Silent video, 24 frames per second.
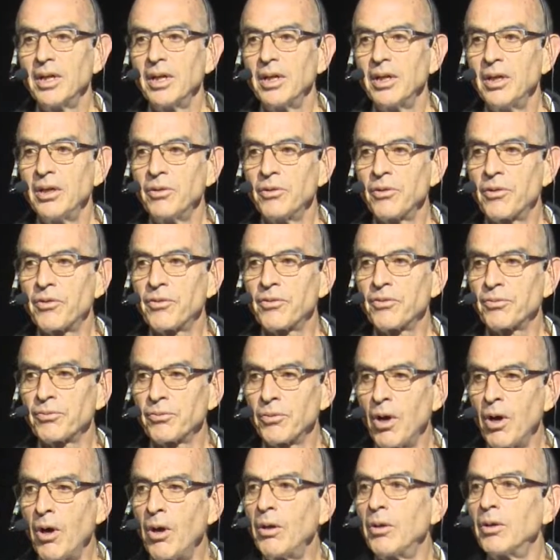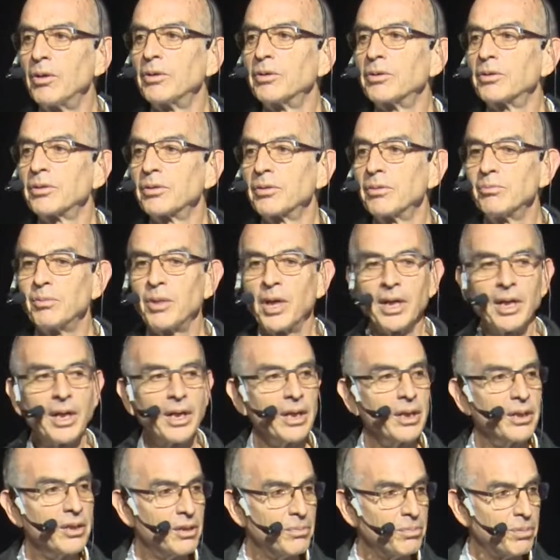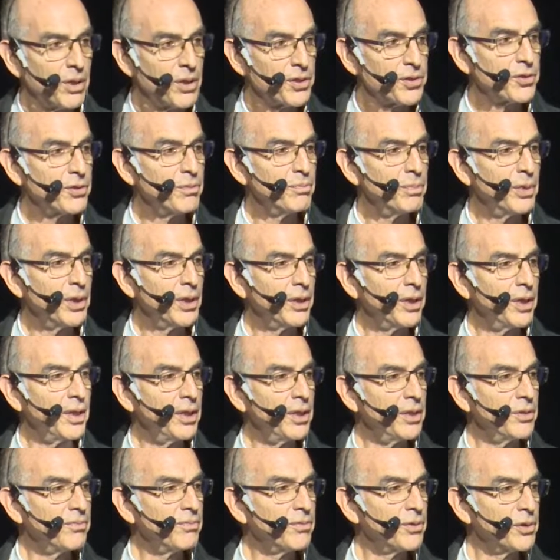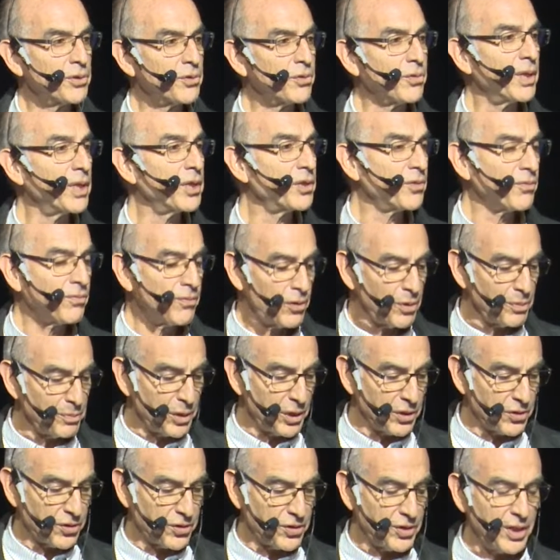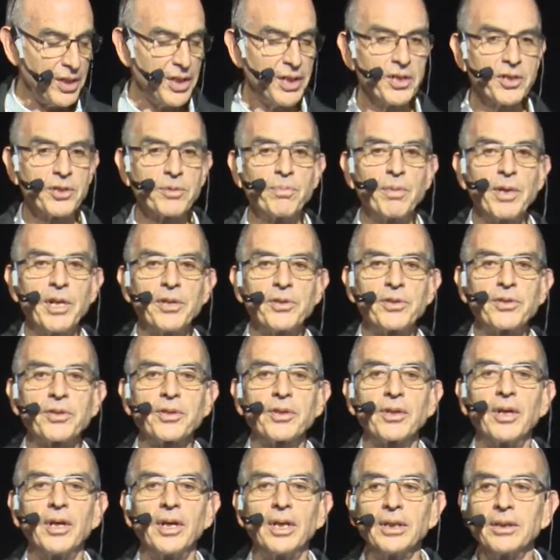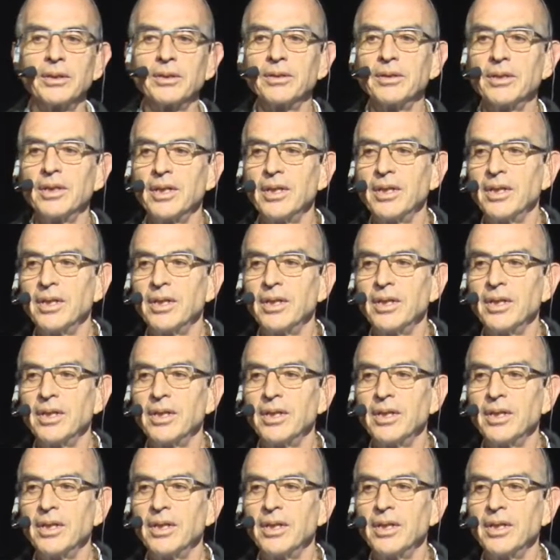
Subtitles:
enthralled by the possibility for transforming cities based on